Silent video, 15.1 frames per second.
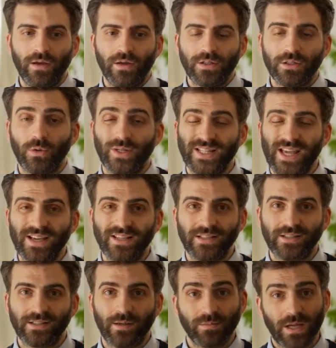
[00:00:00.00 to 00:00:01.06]
So it takes
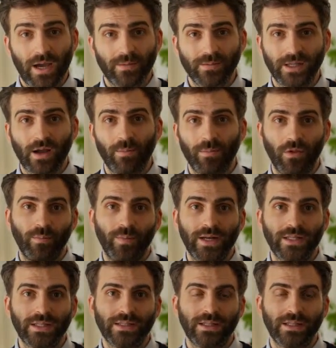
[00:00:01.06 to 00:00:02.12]
sometimes a couple of minutes to